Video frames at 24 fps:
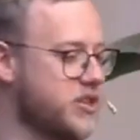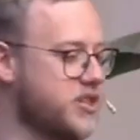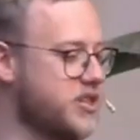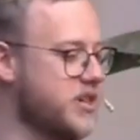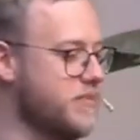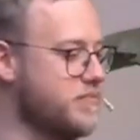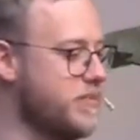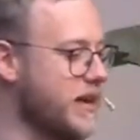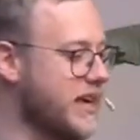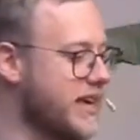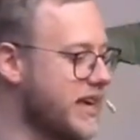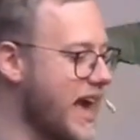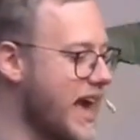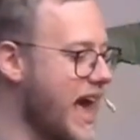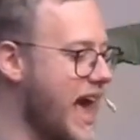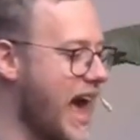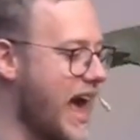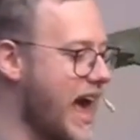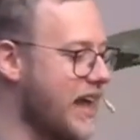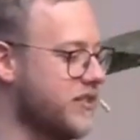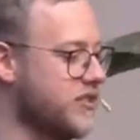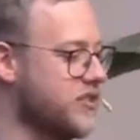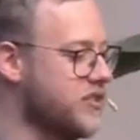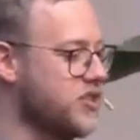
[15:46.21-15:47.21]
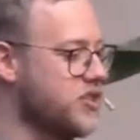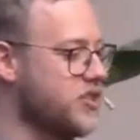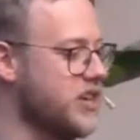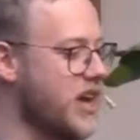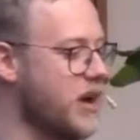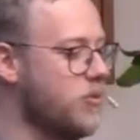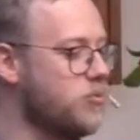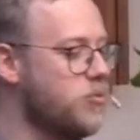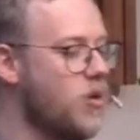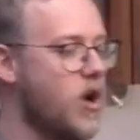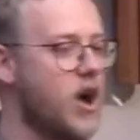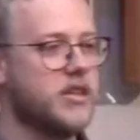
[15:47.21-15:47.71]
She began to
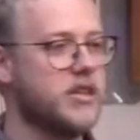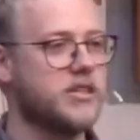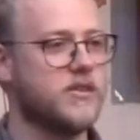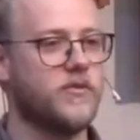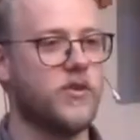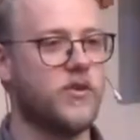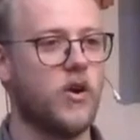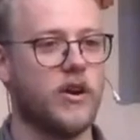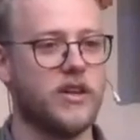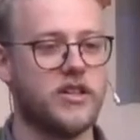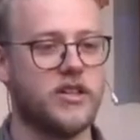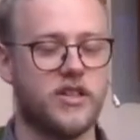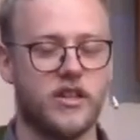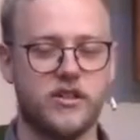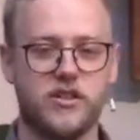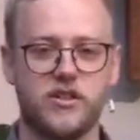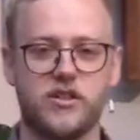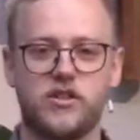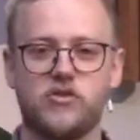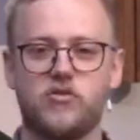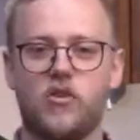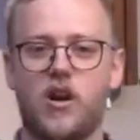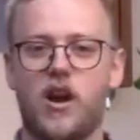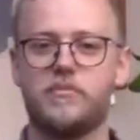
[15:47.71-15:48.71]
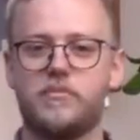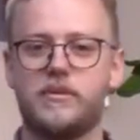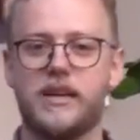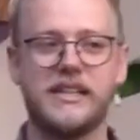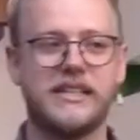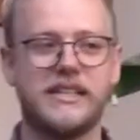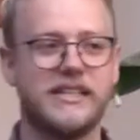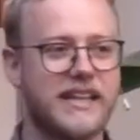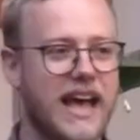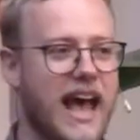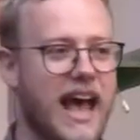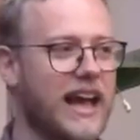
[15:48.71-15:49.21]
share words of knowledge that described
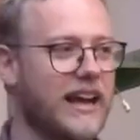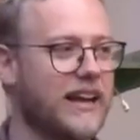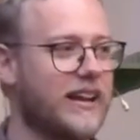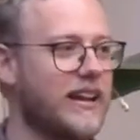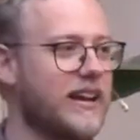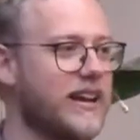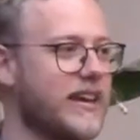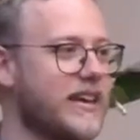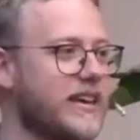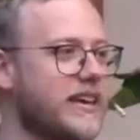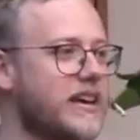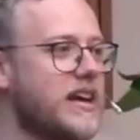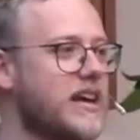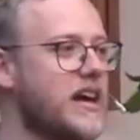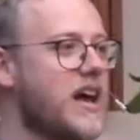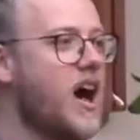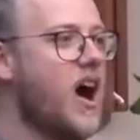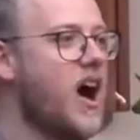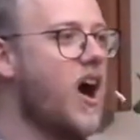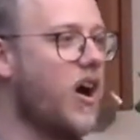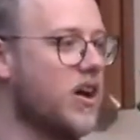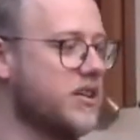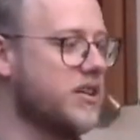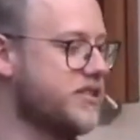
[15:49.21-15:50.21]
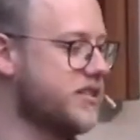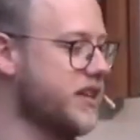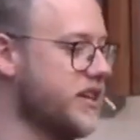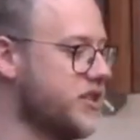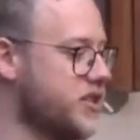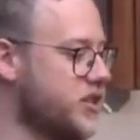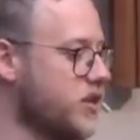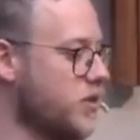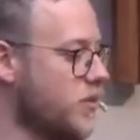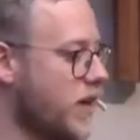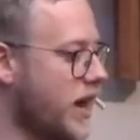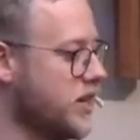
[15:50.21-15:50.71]
exactly our
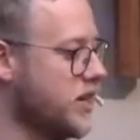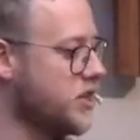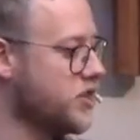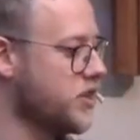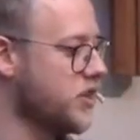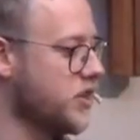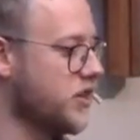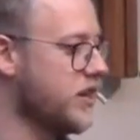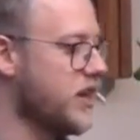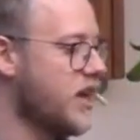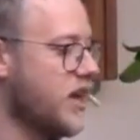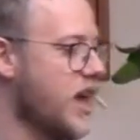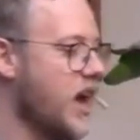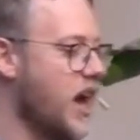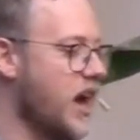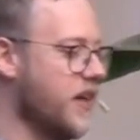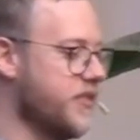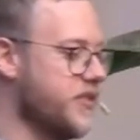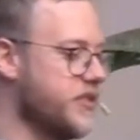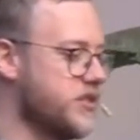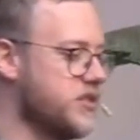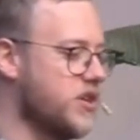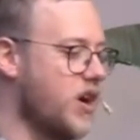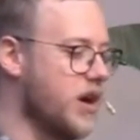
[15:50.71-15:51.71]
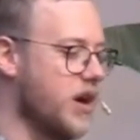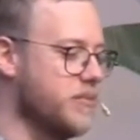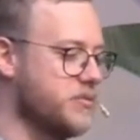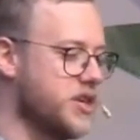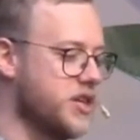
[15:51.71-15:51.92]
situation at the time.